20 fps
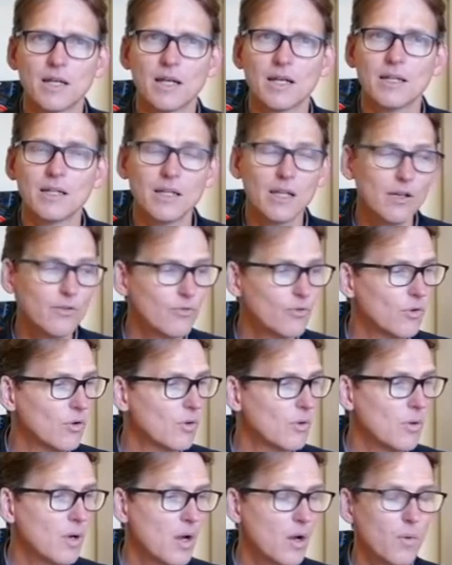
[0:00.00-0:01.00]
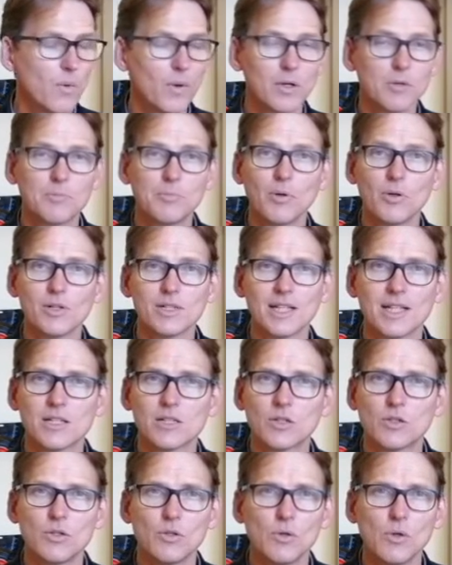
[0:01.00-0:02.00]
And therefore, what Paul
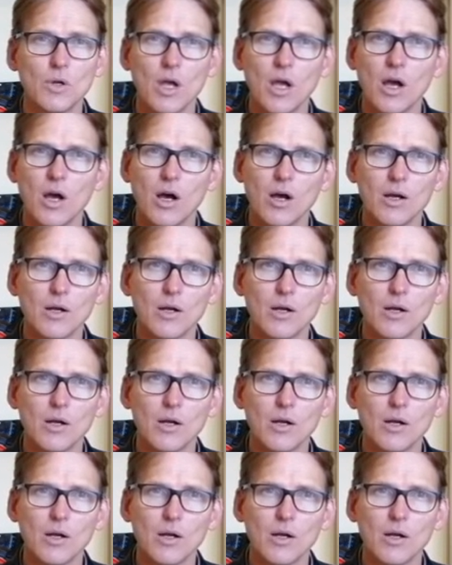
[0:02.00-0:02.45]
says to,